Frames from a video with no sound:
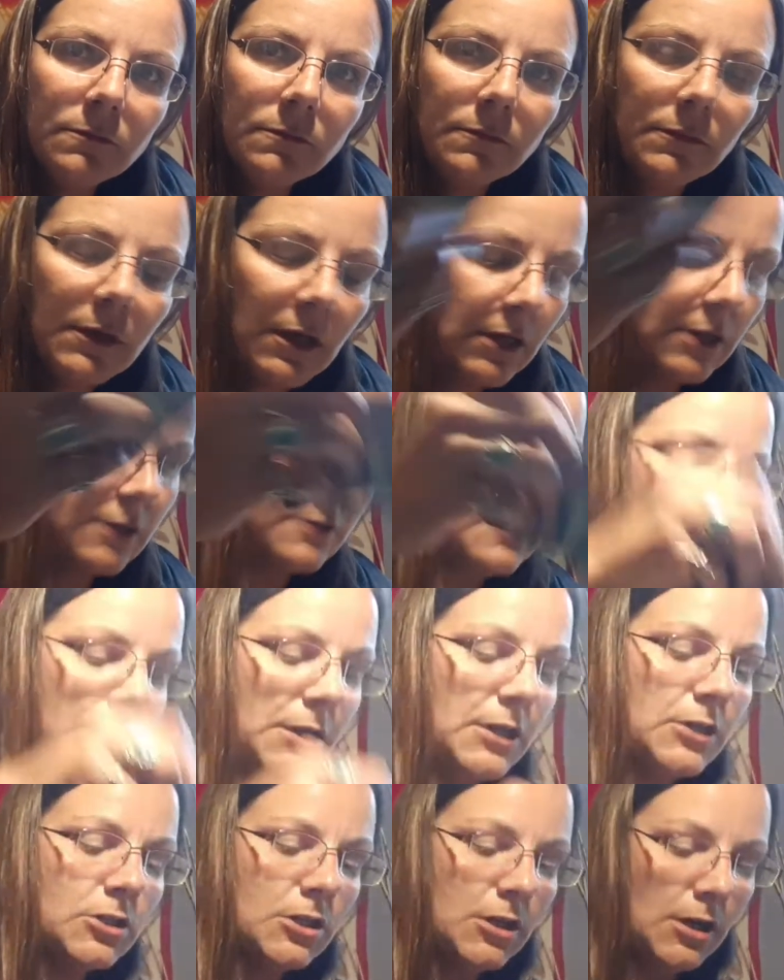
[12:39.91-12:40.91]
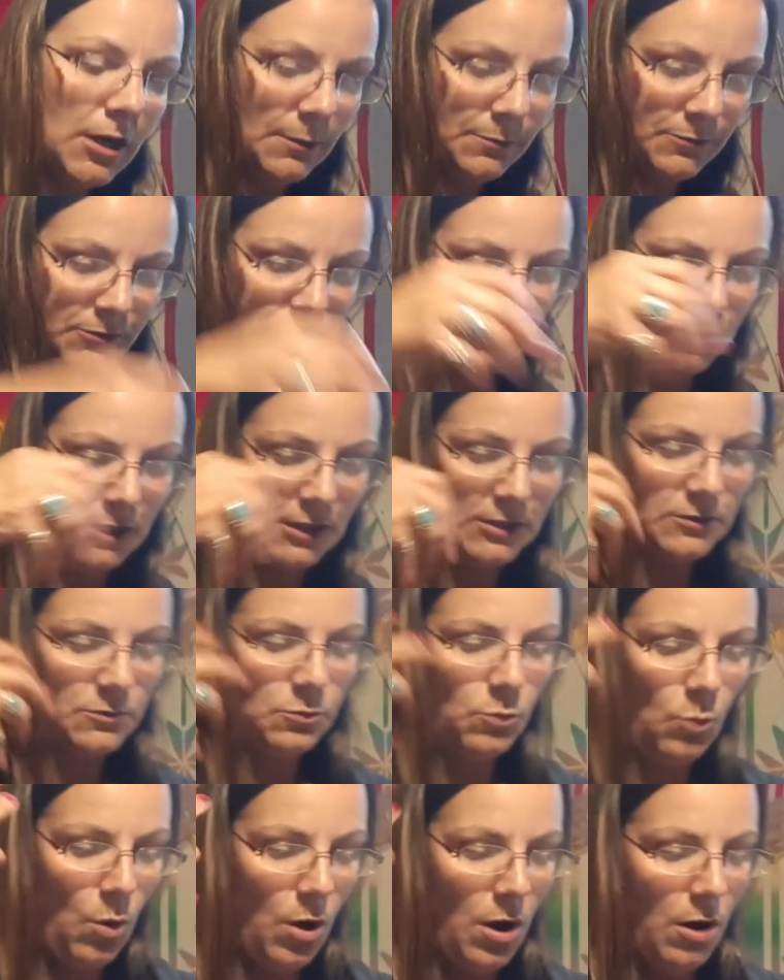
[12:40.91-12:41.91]
And it's Page of Cups, so that's
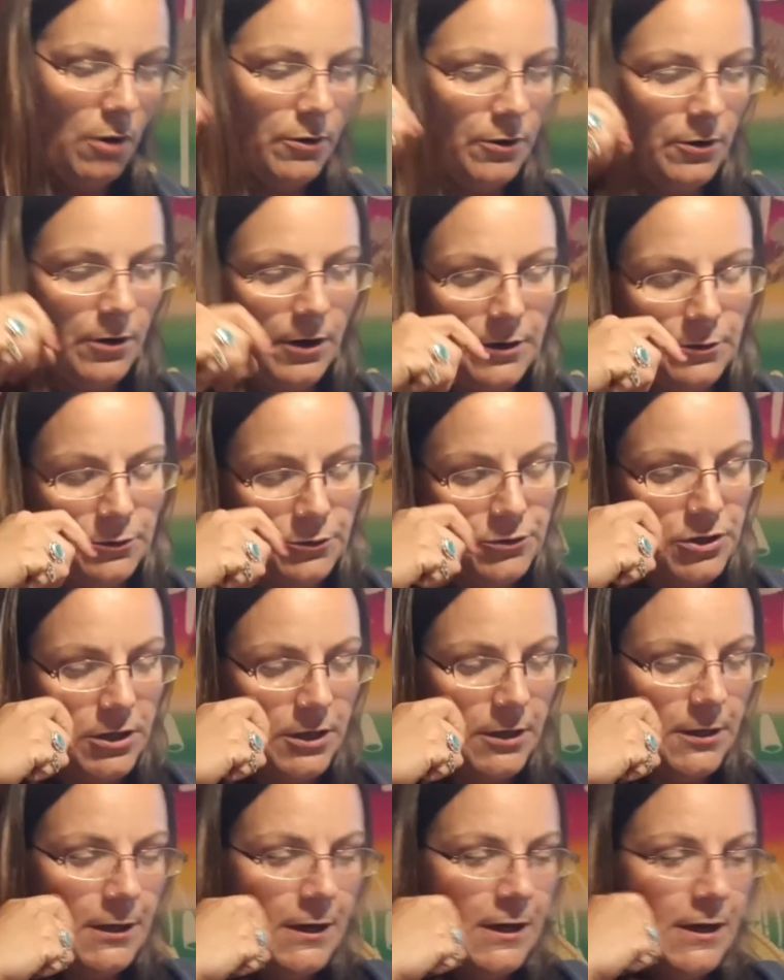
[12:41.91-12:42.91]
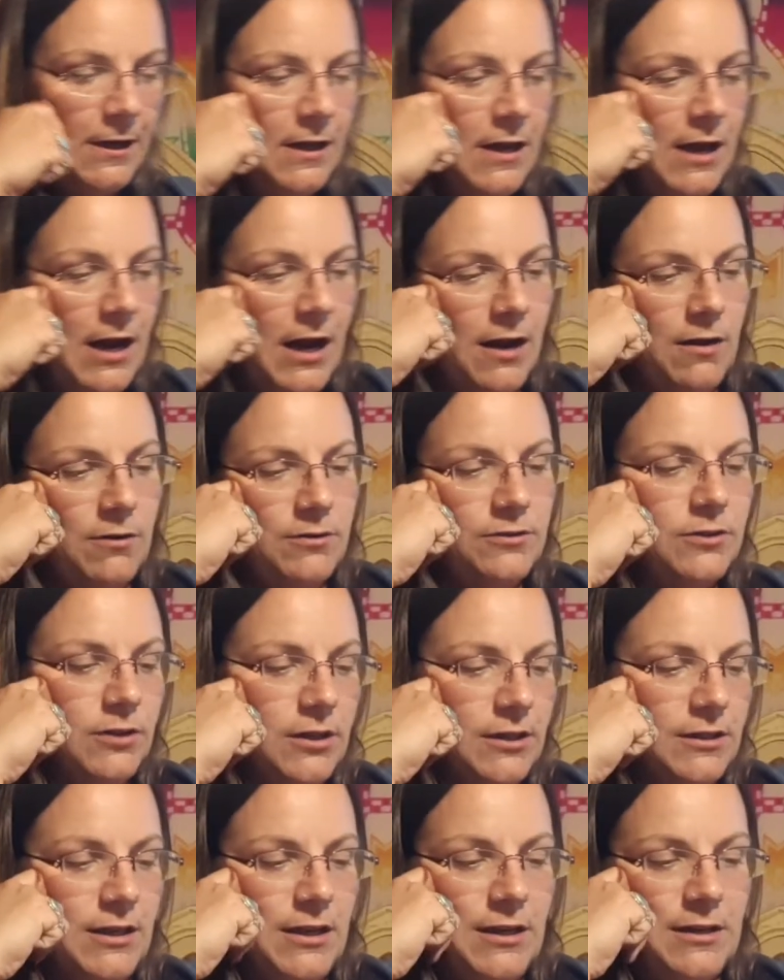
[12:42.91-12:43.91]
water energy. I always look at
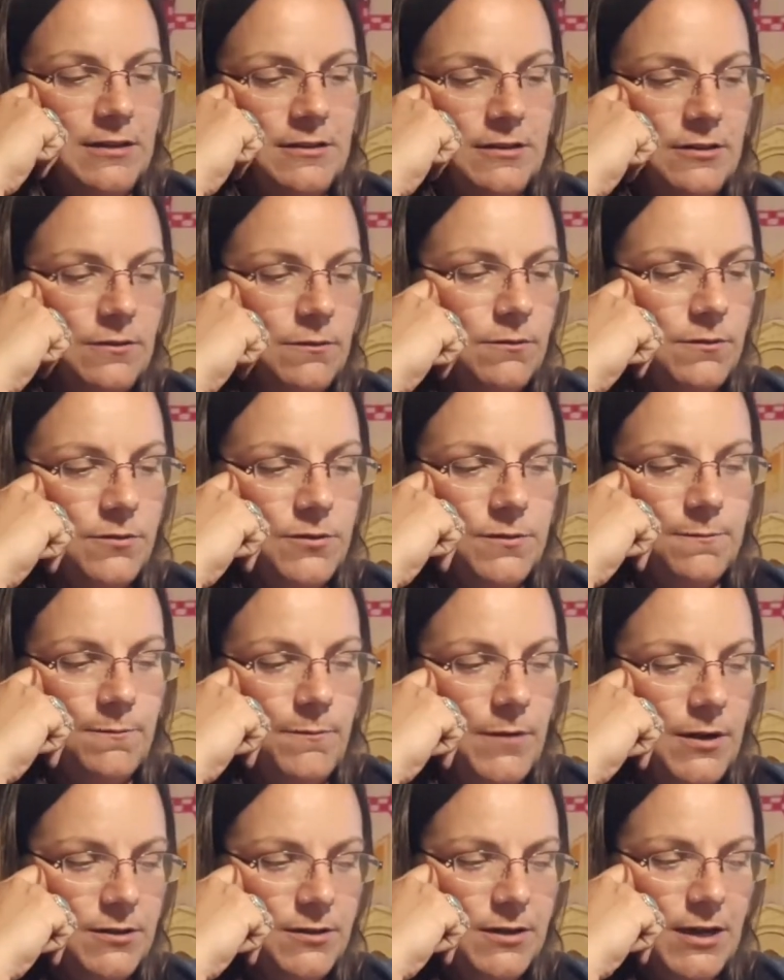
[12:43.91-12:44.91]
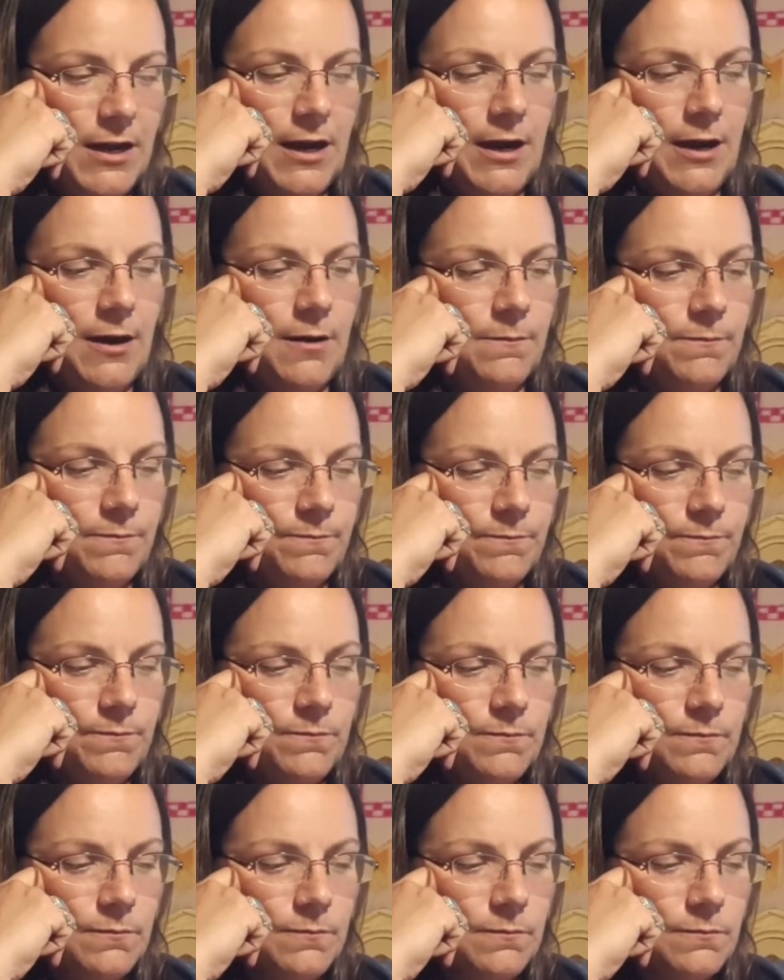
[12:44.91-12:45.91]
that as a dam,
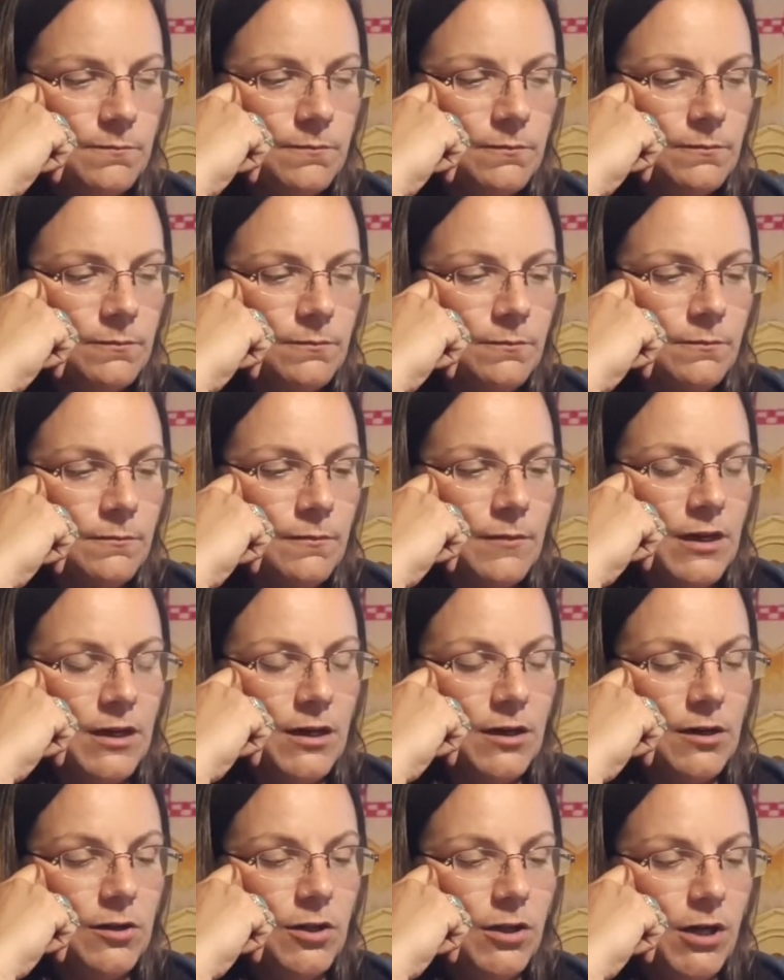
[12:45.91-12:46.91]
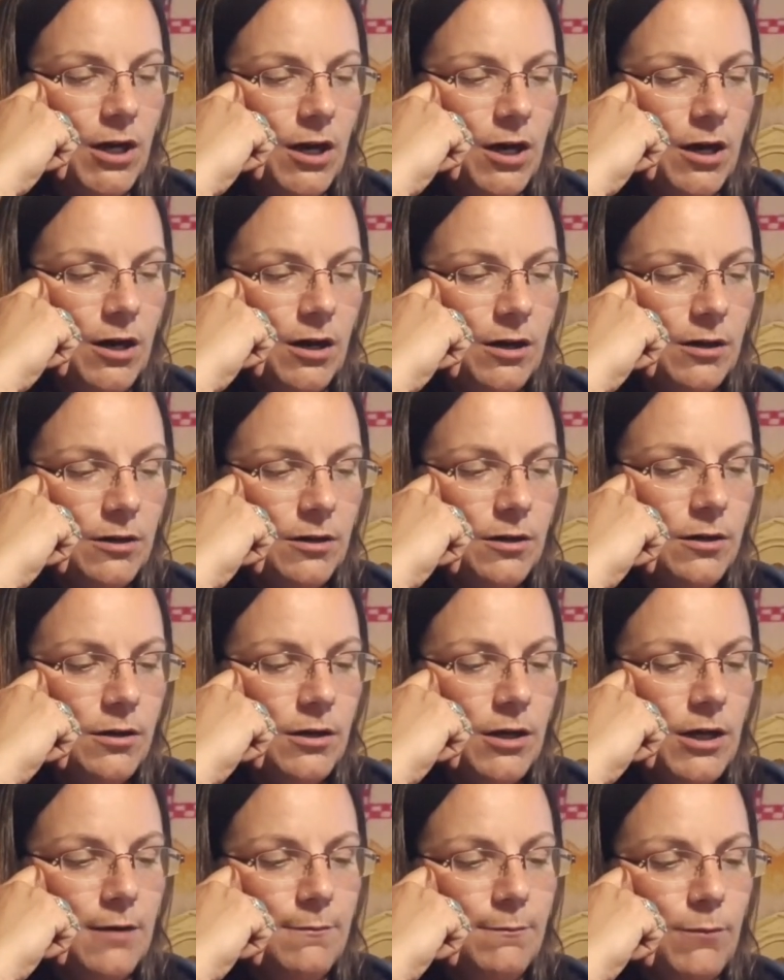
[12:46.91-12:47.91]
a clog,
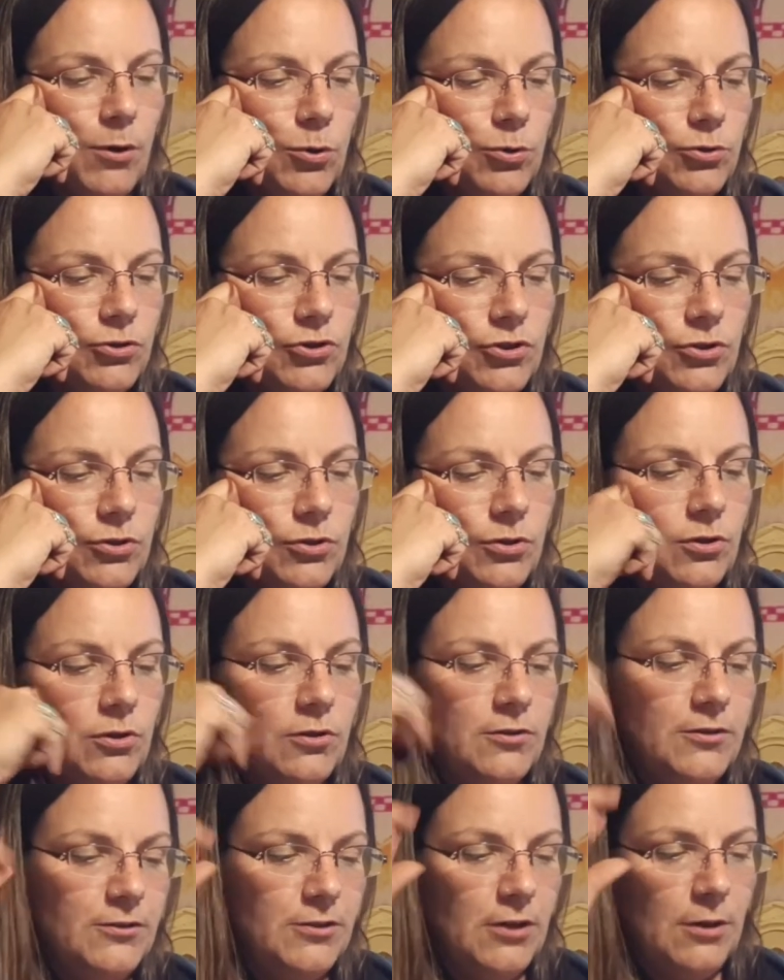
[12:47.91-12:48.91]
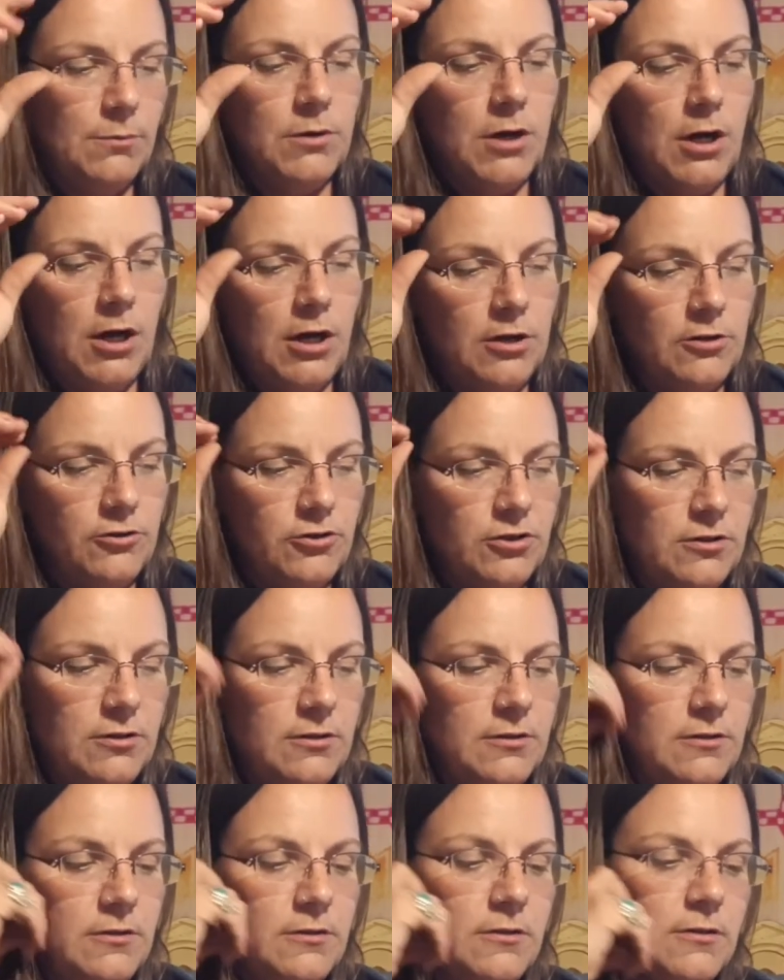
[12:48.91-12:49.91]
emotional,
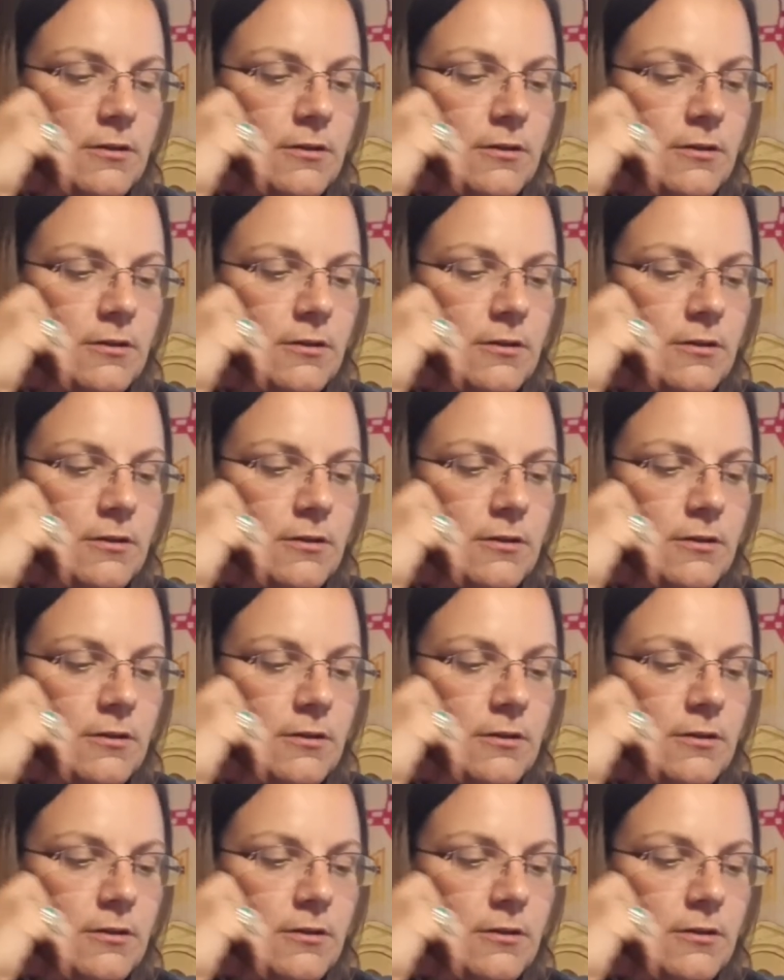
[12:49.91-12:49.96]
subconscious.